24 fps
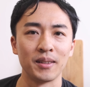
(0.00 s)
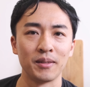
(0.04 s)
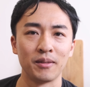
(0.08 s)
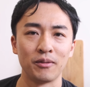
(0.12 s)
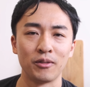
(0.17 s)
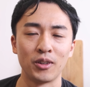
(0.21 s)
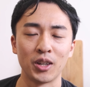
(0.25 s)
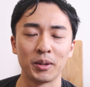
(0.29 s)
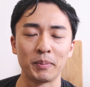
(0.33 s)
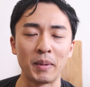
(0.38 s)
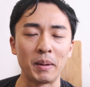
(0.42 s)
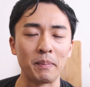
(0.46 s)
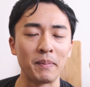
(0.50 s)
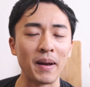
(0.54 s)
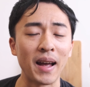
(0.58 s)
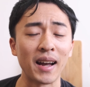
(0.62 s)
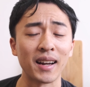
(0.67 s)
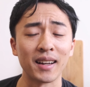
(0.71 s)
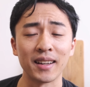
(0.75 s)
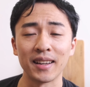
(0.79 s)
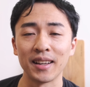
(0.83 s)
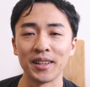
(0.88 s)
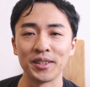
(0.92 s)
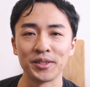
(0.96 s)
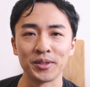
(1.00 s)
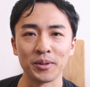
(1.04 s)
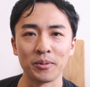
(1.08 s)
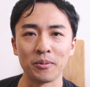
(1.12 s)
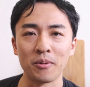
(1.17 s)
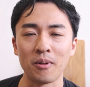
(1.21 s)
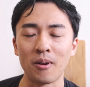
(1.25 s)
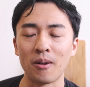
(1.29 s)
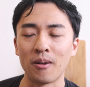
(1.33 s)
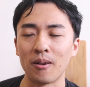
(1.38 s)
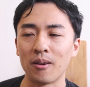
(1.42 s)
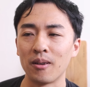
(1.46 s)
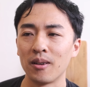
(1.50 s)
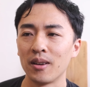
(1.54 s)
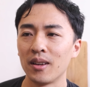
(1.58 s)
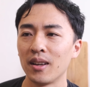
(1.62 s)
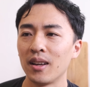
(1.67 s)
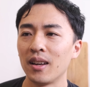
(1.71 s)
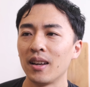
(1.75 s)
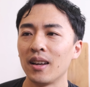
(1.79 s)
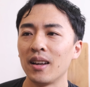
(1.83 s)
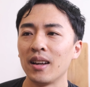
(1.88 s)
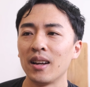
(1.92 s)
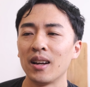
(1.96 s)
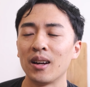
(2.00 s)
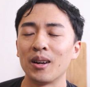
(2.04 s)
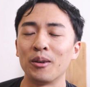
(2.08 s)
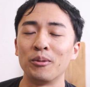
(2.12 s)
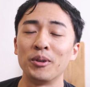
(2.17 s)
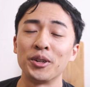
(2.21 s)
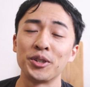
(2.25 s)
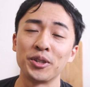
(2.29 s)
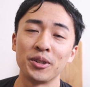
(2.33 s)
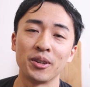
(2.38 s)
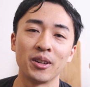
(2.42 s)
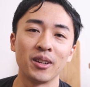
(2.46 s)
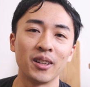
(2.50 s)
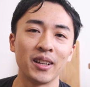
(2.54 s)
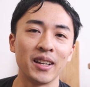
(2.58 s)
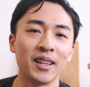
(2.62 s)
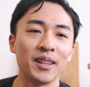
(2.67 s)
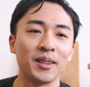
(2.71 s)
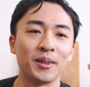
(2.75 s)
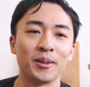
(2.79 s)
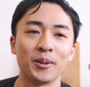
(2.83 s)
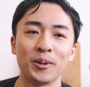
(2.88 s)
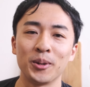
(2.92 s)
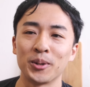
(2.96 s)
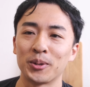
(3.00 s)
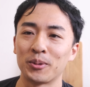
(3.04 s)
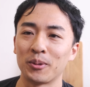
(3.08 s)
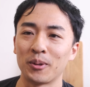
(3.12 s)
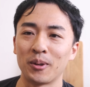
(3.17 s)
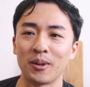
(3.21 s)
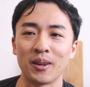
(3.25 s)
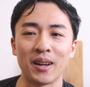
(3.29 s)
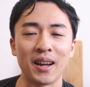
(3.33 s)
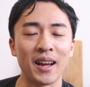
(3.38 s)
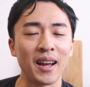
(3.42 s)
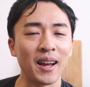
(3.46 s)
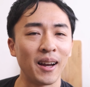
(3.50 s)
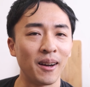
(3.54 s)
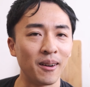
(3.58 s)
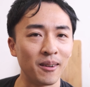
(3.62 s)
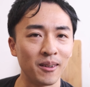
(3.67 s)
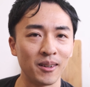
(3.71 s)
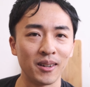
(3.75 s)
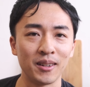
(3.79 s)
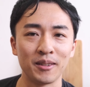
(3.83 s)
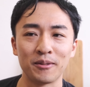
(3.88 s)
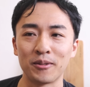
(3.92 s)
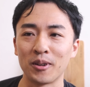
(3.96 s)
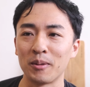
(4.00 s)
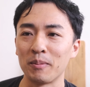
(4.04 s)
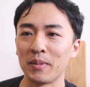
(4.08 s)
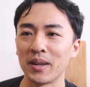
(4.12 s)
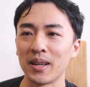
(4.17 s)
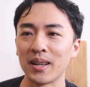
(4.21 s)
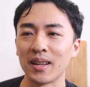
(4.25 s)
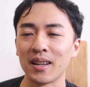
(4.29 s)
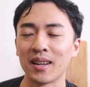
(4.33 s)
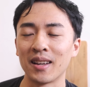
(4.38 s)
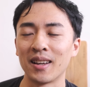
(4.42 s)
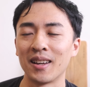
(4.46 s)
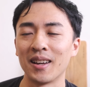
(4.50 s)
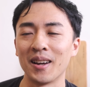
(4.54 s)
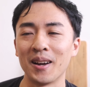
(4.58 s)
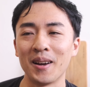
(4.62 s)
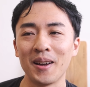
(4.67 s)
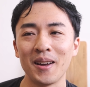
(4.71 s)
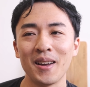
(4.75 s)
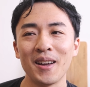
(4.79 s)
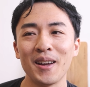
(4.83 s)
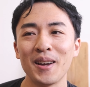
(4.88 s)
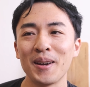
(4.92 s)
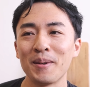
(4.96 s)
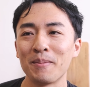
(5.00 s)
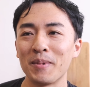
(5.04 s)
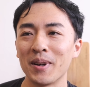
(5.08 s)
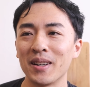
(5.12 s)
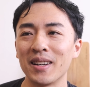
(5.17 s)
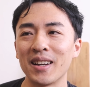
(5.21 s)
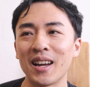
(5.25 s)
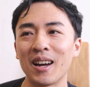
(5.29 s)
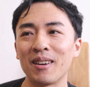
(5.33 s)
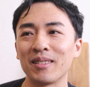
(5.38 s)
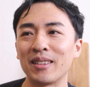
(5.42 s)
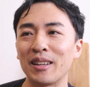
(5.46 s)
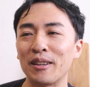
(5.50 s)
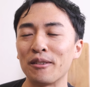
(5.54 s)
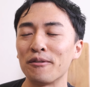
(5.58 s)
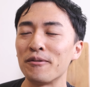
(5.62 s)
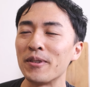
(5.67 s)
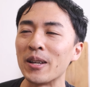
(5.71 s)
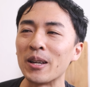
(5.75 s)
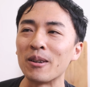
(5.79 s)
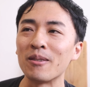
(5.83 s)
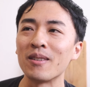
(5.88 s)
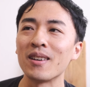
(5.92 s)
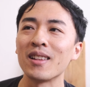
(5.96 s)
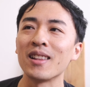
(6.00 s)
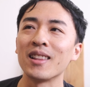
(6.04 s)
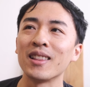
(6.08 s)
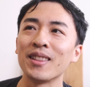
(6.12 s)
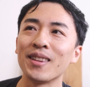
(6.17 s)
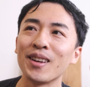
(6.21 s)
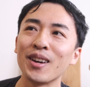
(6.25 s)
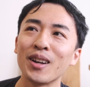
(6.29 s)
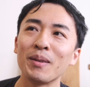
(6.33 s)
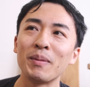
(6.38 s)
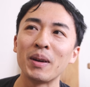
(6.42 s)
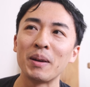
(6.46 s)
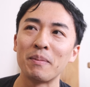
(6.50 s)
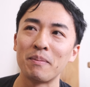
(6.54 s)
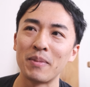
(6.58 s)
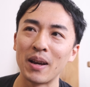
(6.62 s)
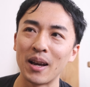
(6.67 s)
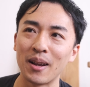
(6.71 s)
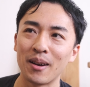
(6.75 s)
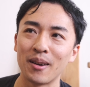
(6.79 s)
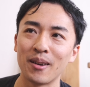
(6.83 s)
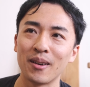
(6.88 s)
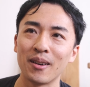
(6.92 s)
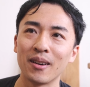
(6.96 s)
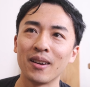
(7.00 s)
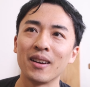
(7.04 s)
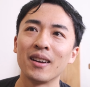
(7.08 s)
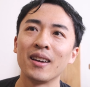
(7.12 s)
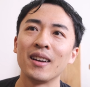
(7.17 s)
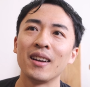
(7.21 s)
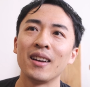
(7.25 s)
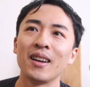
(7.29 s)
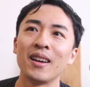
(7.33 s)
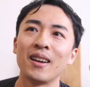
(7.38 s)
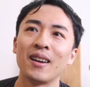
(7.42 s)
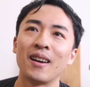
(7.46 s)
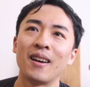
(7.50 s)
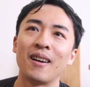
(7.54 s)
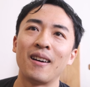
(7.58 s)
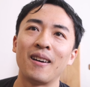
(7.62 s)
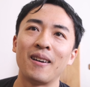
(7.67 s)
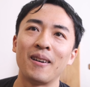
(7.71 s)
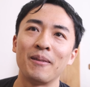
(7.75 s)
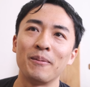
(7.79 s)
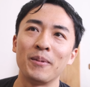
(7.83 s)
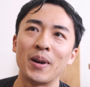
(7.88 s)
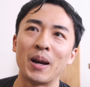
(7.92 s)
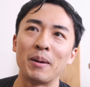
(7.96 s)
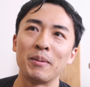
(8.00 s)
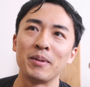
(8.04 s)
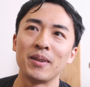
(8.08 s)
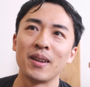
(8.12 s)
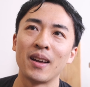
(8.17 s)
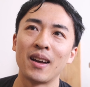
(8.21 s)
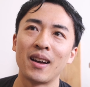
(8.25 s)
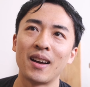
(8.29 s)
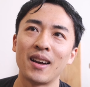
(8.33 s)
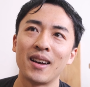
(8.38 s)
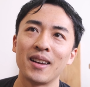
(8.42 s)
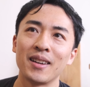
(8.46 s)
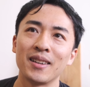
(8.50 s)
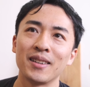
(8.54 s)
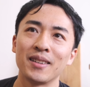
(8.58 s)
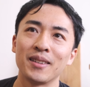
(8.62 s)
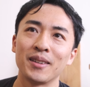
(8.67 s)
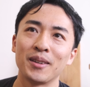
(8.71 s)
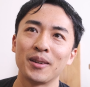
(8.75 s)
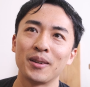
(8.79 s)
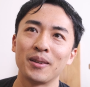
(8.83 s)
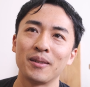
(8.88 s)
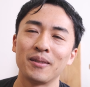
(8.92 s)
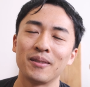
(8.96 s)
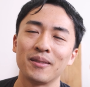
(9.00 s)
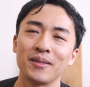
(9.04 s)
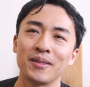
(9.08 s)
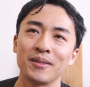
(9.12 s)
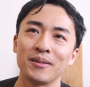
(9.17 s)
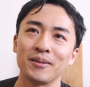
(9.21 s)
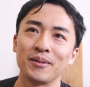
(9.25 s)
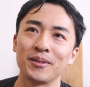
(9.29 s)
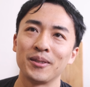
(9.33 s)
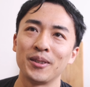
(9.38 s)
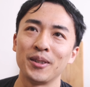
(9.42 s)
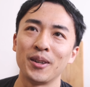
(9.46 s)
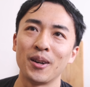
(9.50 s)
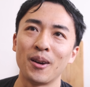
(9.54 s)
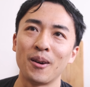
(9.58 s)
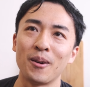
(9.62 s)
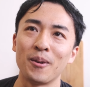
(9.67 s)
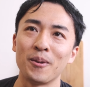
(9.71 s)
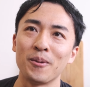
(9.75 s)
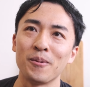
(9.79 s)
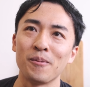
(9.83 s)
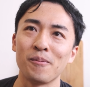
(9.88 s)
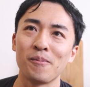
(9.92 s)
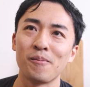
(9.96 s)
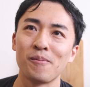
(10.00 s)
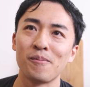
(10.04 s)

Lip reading: with my back against the wall Originally, those were hell for me, but now they feel a little bit better. I'm not, you know,